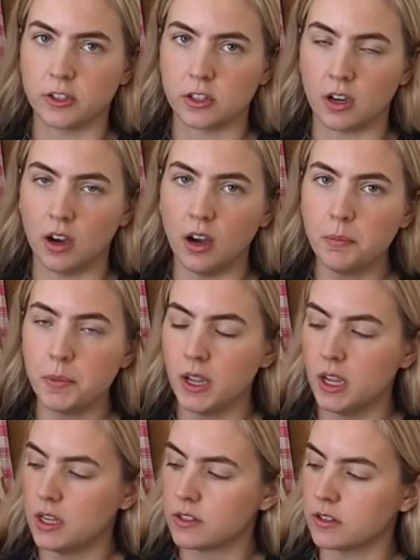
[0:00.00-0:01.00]
top.
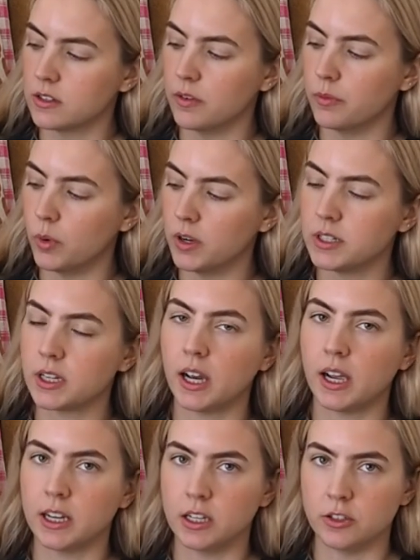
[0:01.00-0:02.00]
So then you have 1
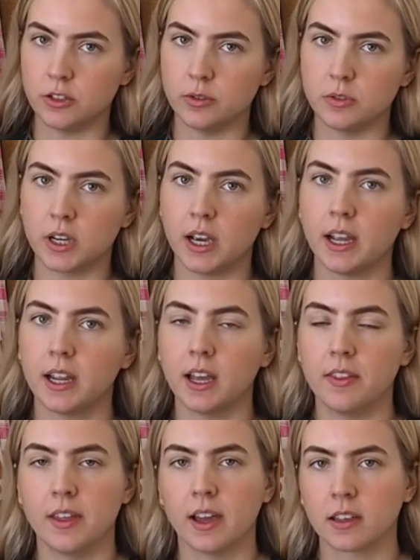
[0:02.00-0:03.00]
tie and 2 tie,
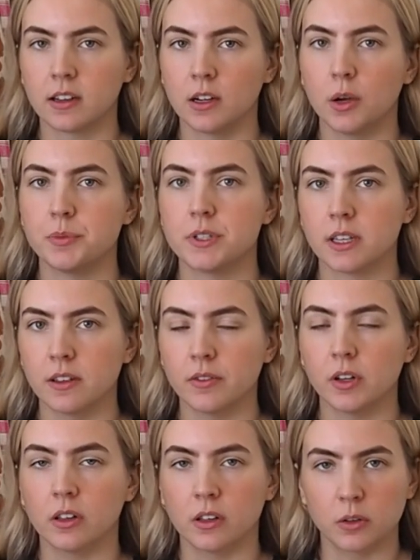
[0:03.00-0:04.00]
and that can help to give
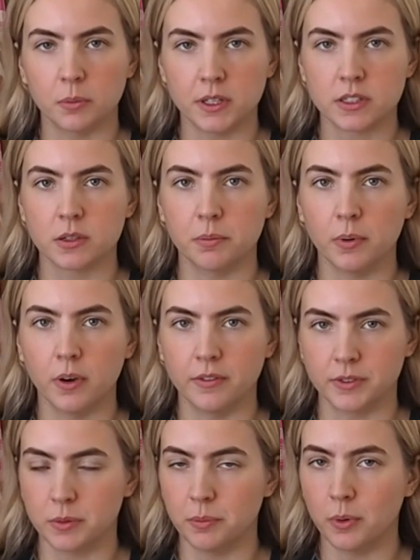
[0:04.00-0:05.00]
a little bit of
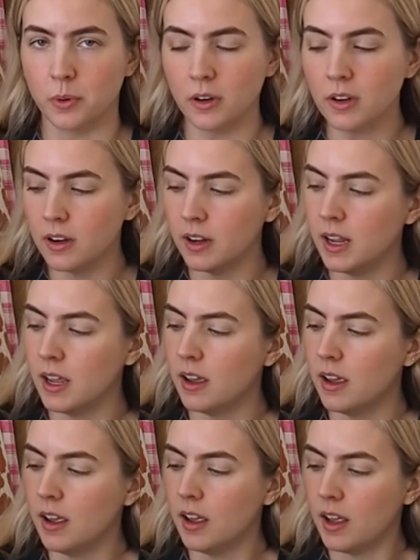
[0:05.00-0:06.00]
support.
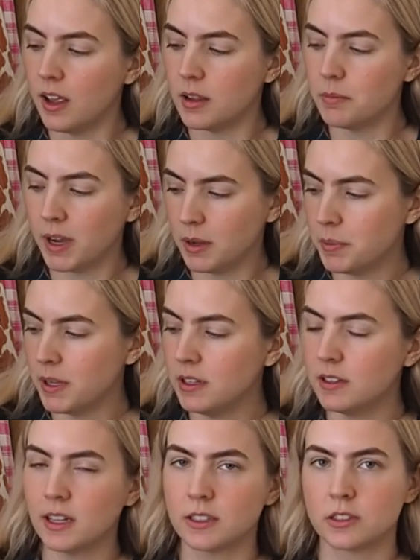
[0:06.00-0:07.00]
In my
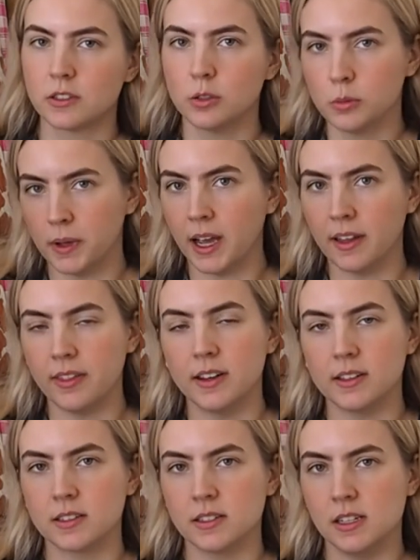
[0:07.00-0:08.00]
opinion, that's too bad that
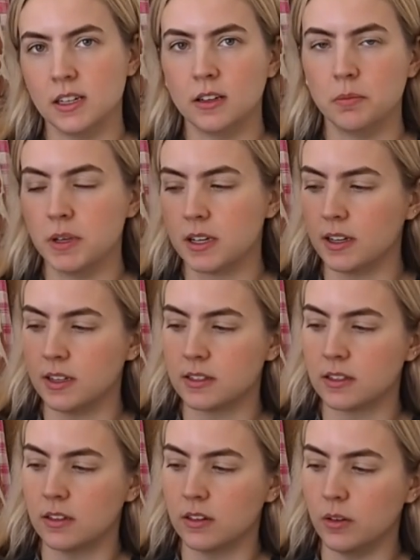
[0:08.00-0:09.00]
it's needed,
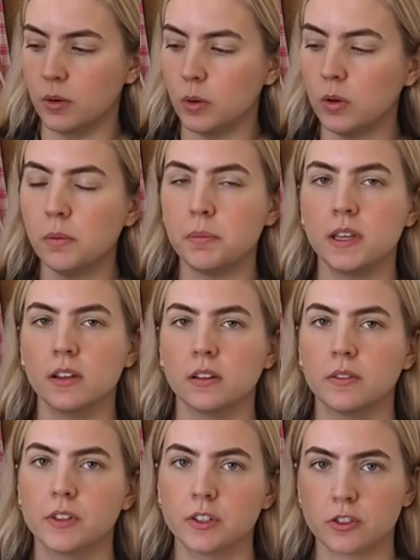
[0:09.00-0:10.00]
because the whole appeal
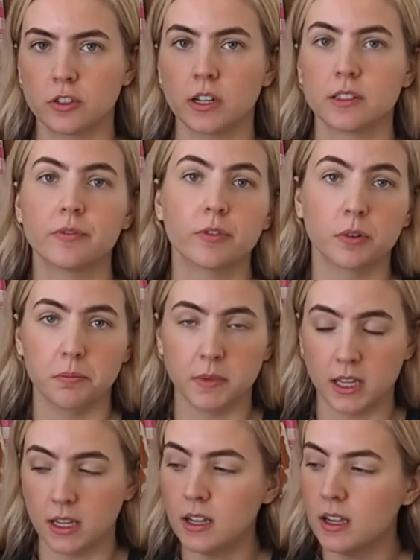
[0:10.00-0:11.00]
of this dress for
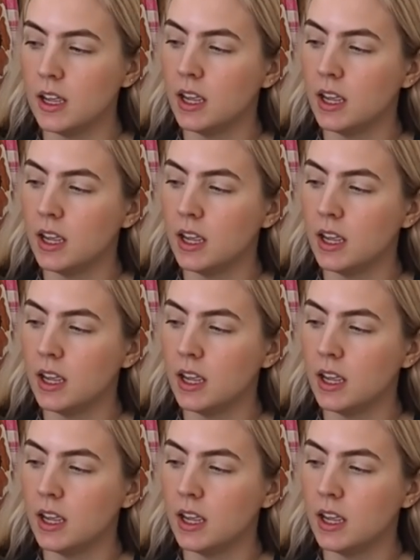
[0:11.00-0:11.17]
me